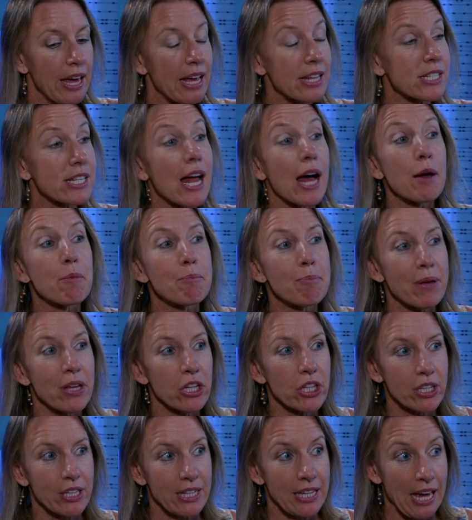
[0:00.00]
it's not
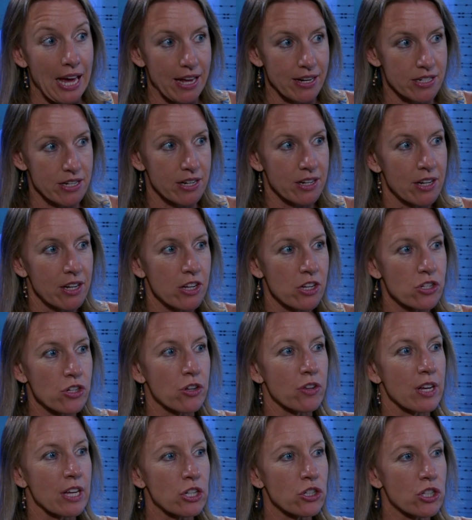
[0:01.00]
built yet.
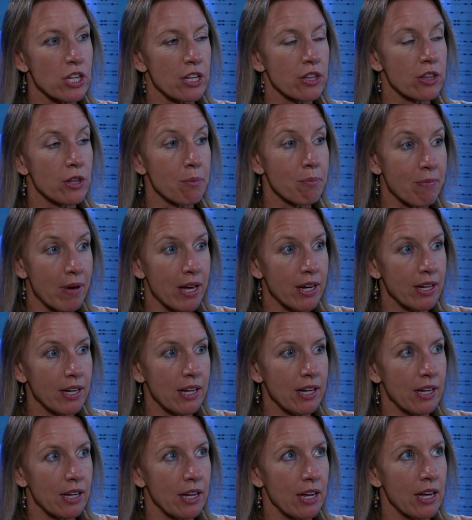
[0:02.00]
So the
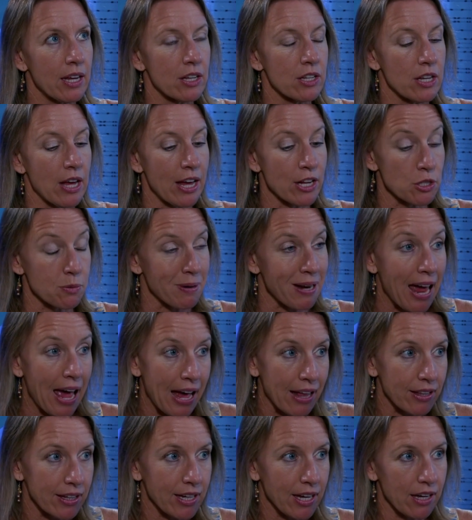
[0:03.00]
money has been
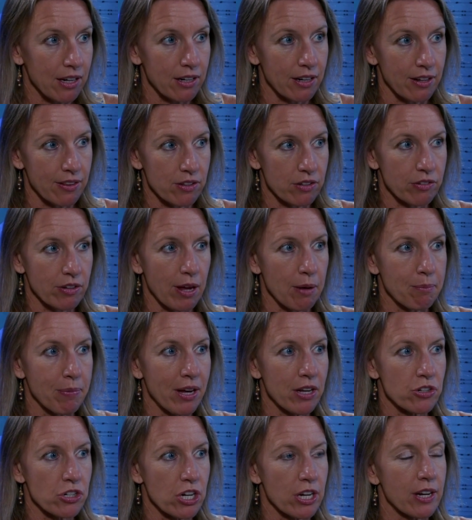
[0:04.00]
allocated in the state
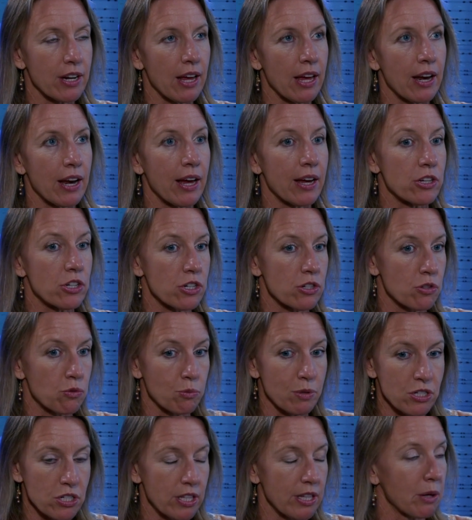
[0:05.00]
budget, and I just
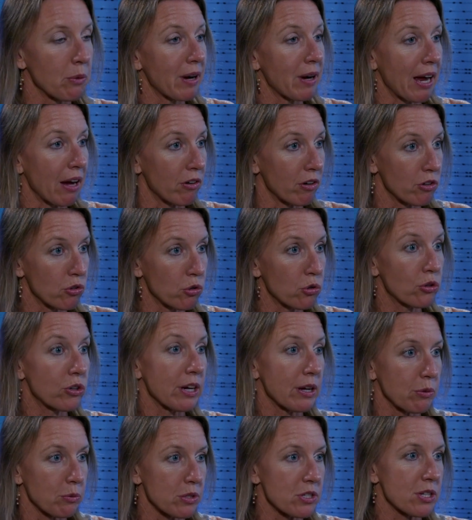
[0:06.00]
recently out and toured
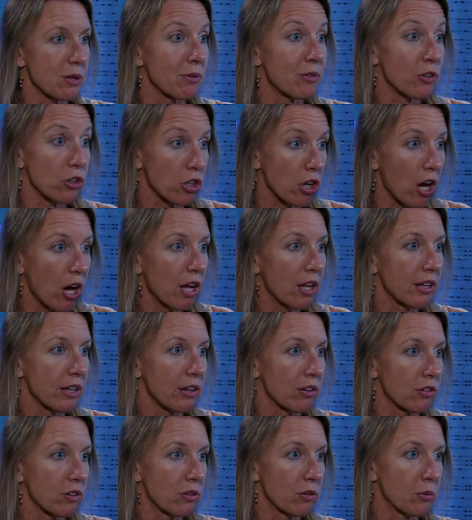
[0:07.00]
it with some of your
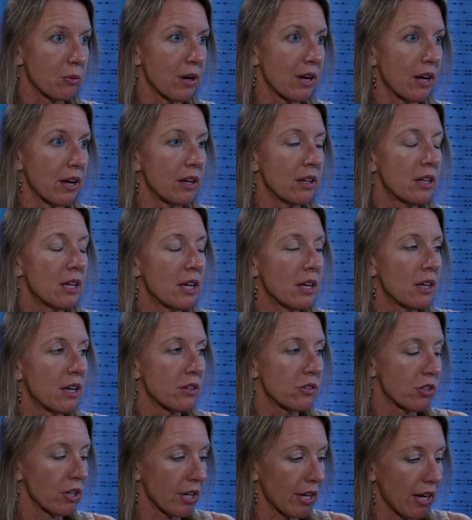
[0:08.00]
colleagues as well.
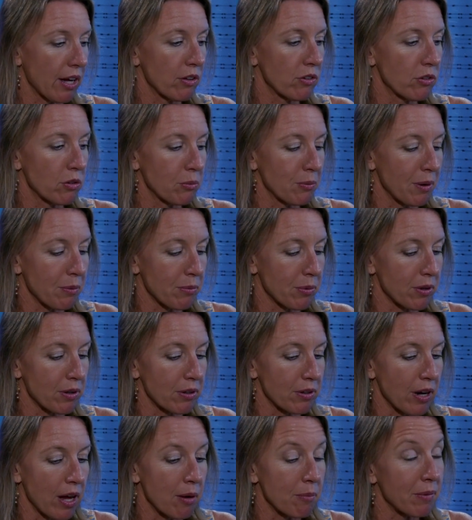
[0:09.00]
City Council
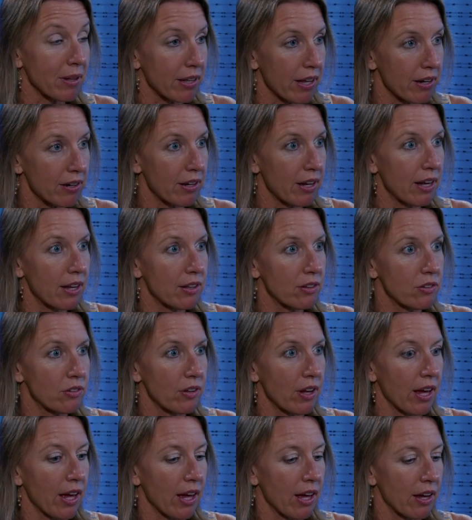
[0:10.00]
member Melendez
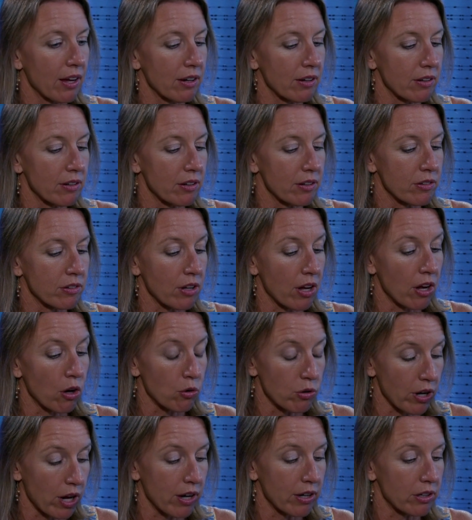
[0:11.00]
and
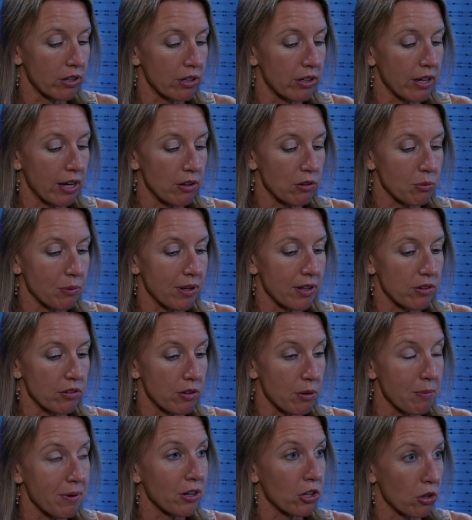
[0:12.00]
O'Donnell, as well as
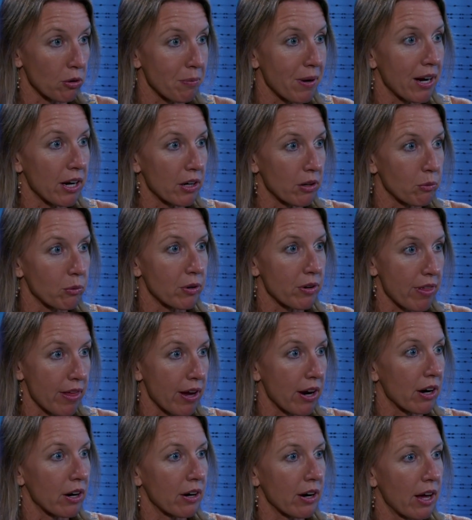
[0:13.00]
your mayor, were
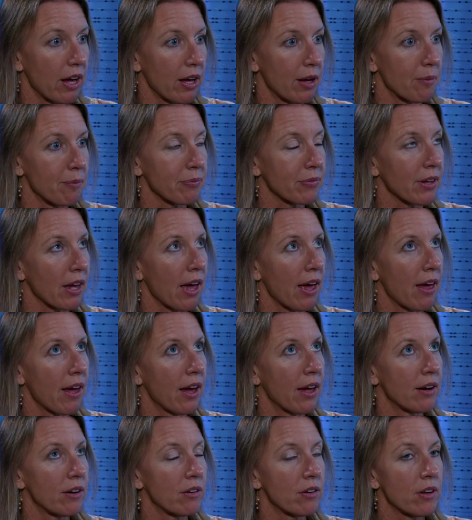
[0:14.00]
there.
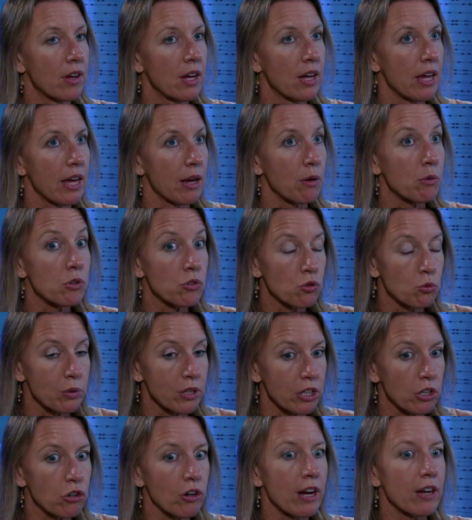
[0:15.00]
And it was
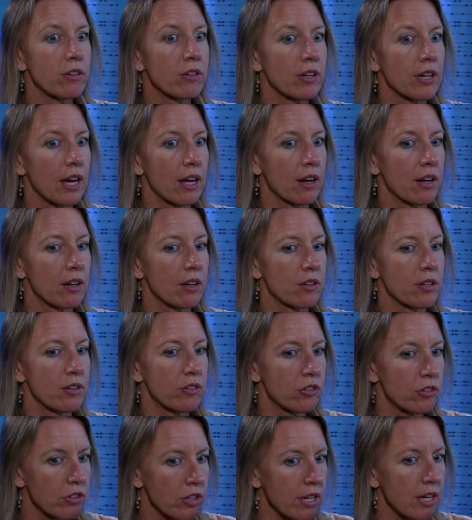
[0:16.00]
really great to get to
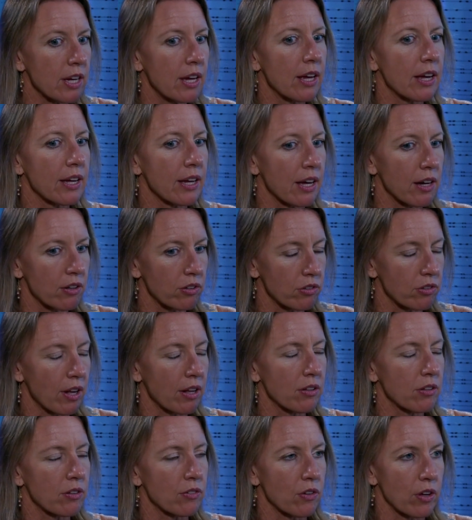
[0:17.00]
see it and get a
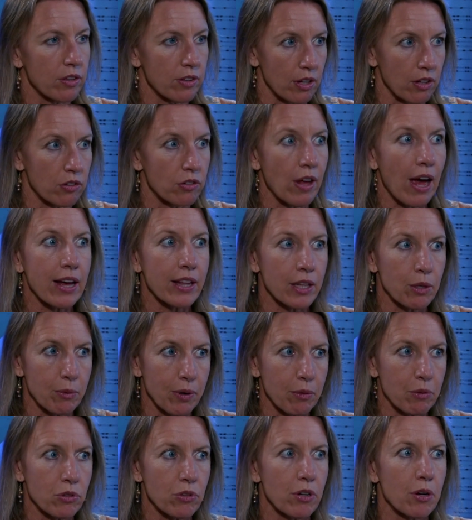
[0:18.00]
sense of exactly where
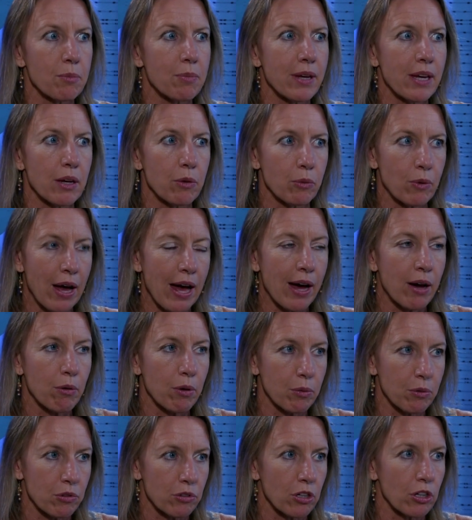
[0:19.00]
it was going to be and how
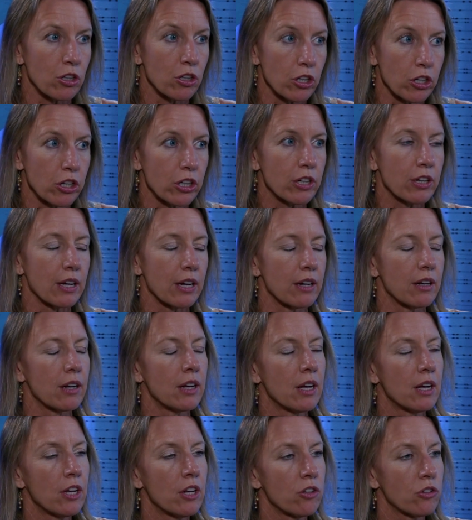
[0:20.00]
it was going to look. And
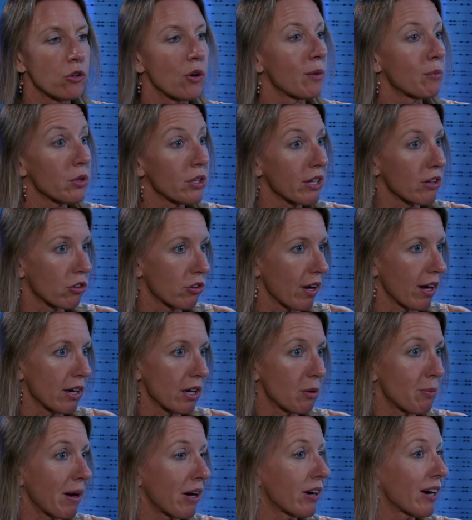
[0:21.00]
so I'm really
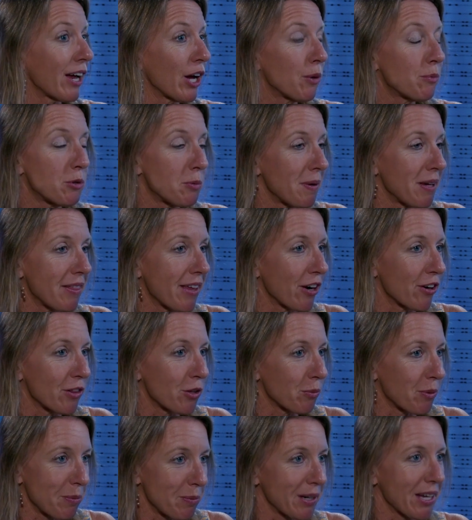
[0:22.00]
excited about it. I hope to be there at
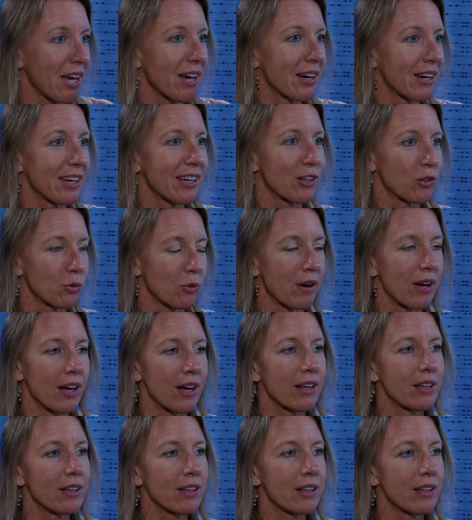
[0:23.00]
the ribbon cutting as well.